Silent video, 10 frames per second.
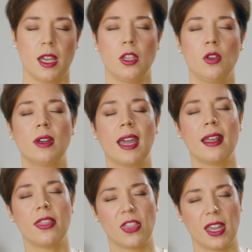You
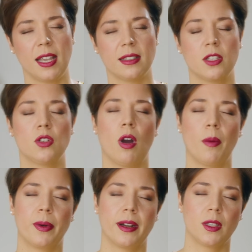can think that you
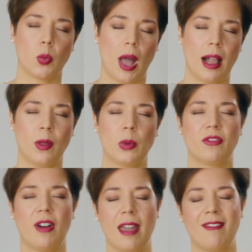operate well with
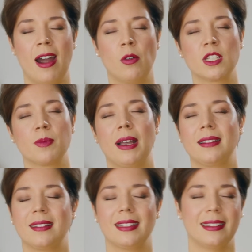5 hours,
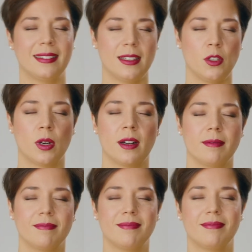but you're
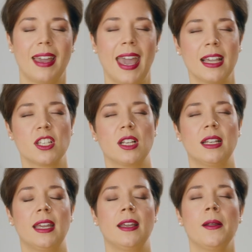
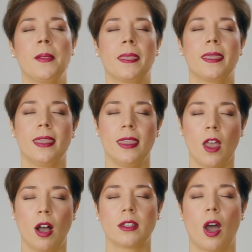actually
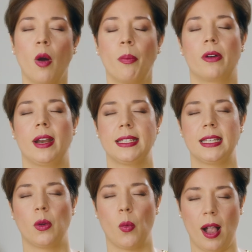not
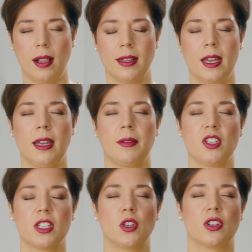operating well.
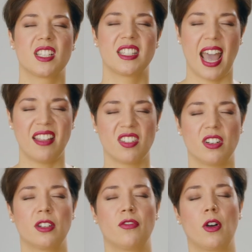Just your
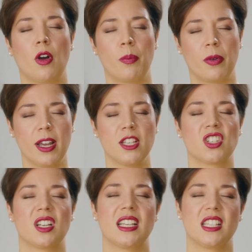standard for
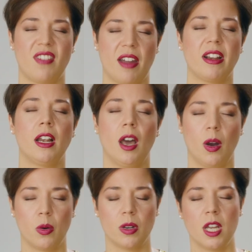operation is very
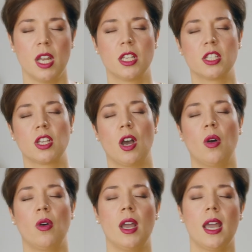low.
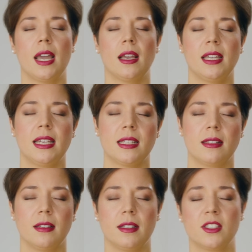So it
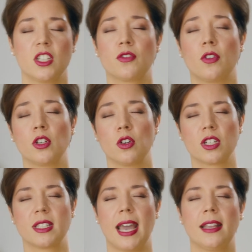just for your
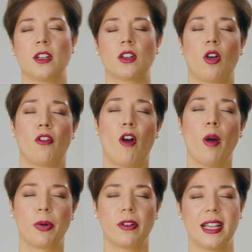standard of
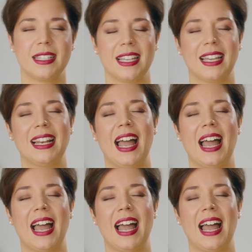operating in